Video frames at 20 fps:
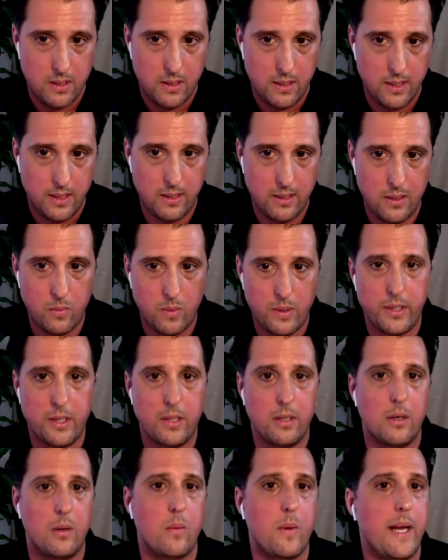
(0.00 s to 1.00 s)
You know, when are you
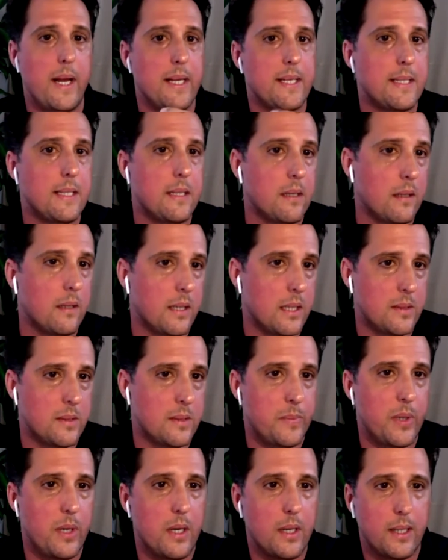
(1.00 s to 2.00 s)
going to write a serious
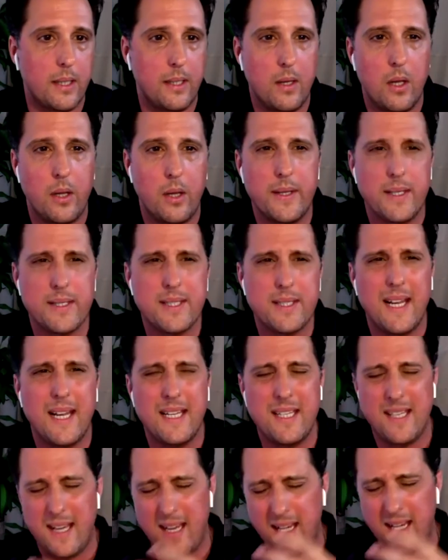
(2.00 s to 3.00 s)
book and all this? And I